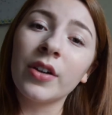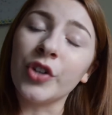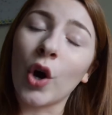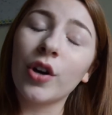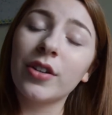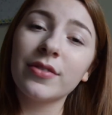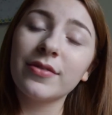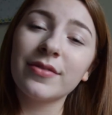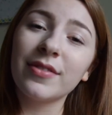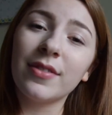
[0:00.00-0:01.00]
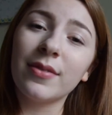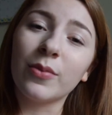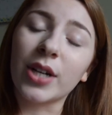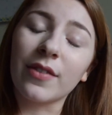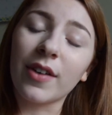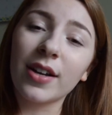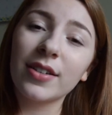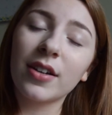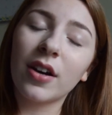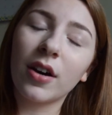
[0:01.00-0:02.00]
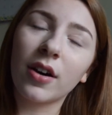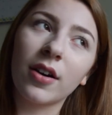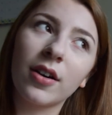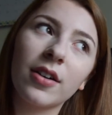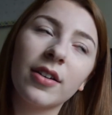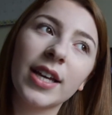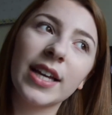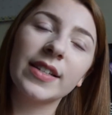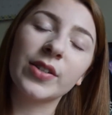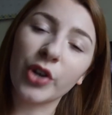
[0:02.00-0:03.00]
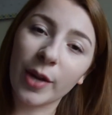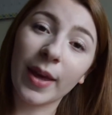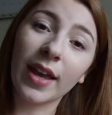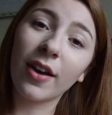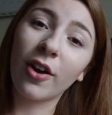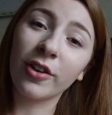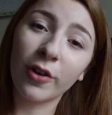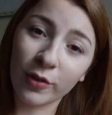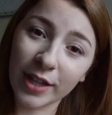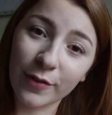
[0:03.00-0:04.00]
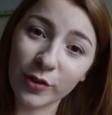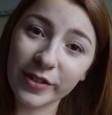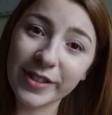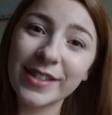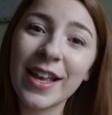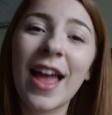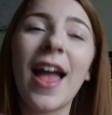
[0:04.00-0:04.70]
Dog, whatever. He is a dreamy on all levels.